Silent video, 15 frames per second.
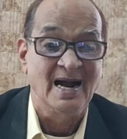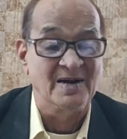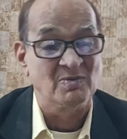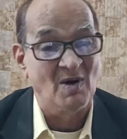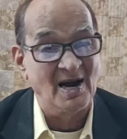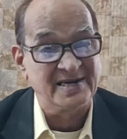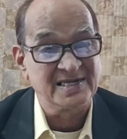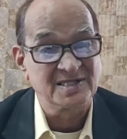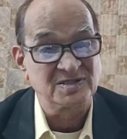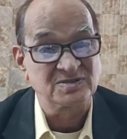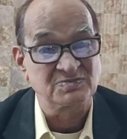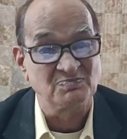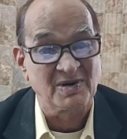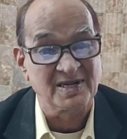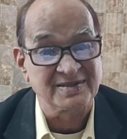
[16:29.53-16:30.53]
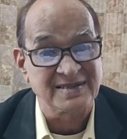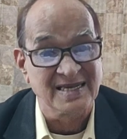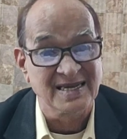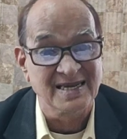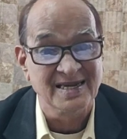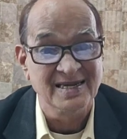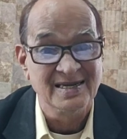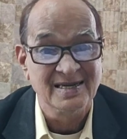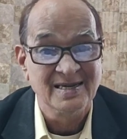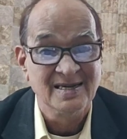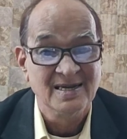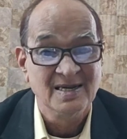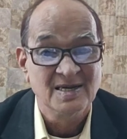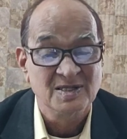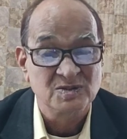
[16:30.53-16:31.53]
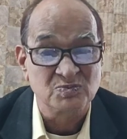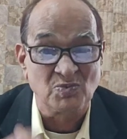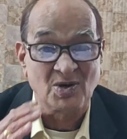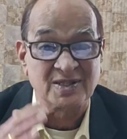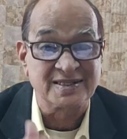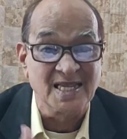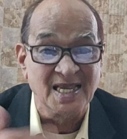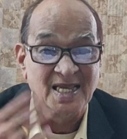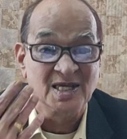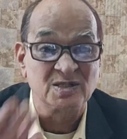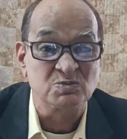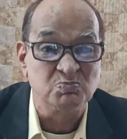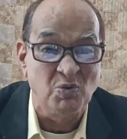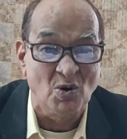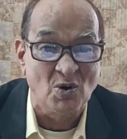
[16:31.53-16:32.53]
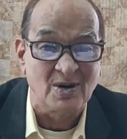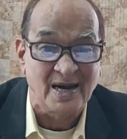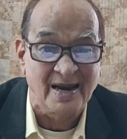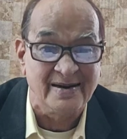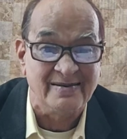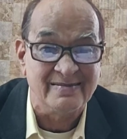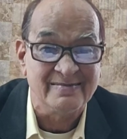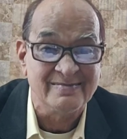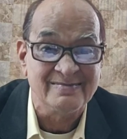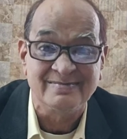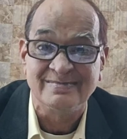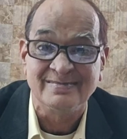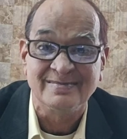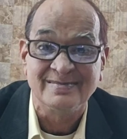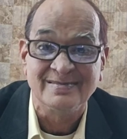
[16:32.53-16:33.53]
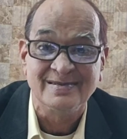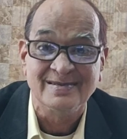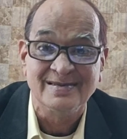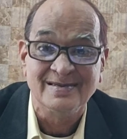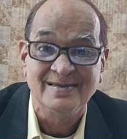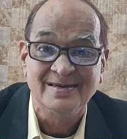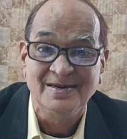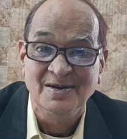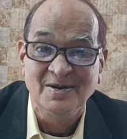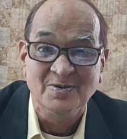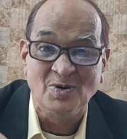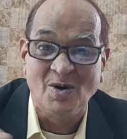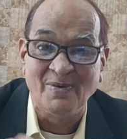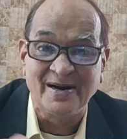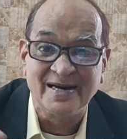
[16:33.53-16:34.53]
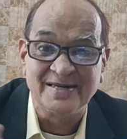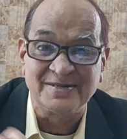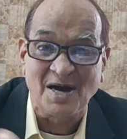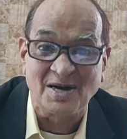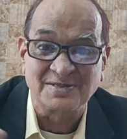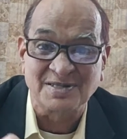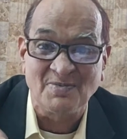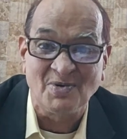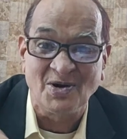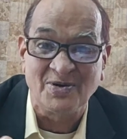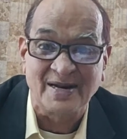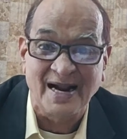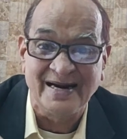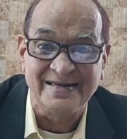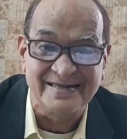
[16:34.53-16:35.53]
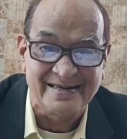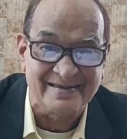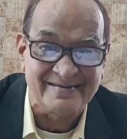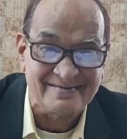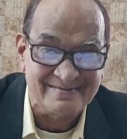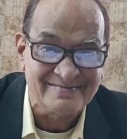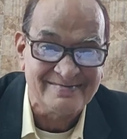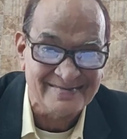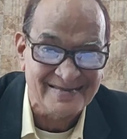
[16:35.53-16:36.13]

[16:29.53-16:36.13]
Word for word: And what is Smriti? Smriti is spoken. Nobody talks about writing.